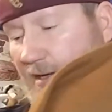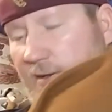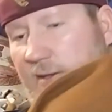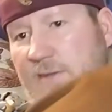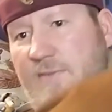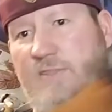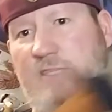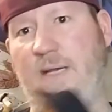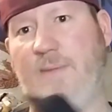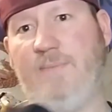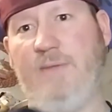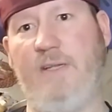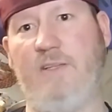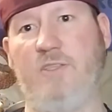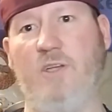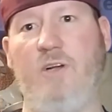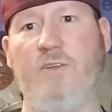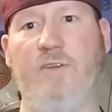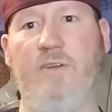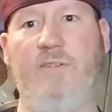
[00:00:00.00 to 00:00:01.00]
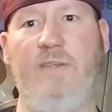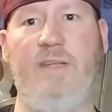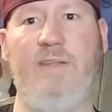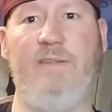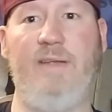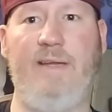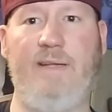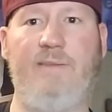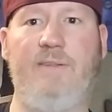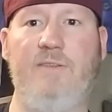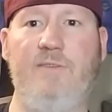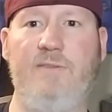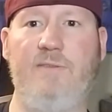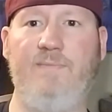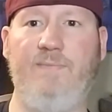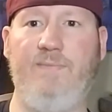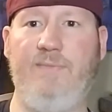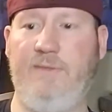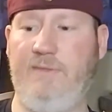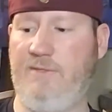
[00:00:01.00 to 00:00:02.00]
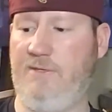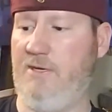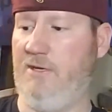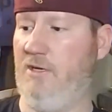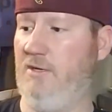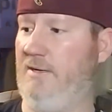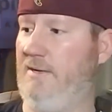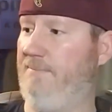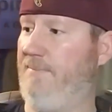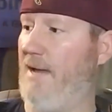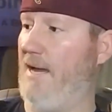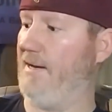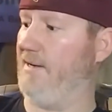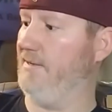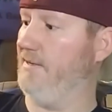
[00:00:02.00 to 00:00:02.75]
if something's older than like this, back in the